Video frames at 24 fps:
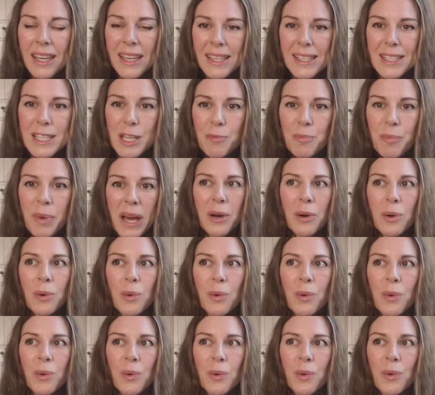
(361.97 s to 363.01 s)
It's
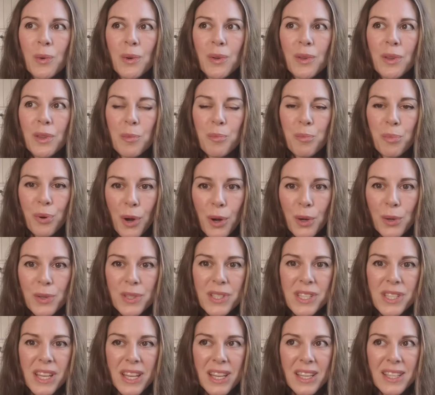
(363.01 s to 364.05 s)
about the
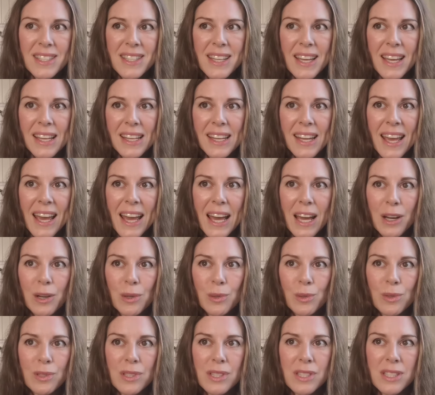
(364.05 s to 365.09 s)
process and
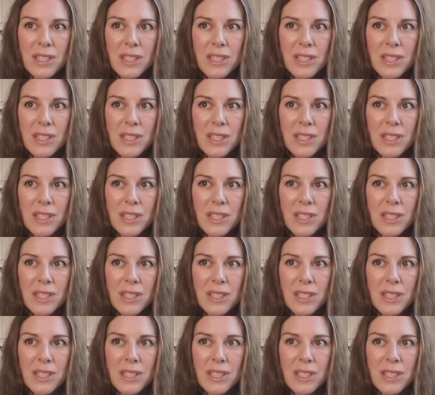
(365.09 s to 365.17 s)
how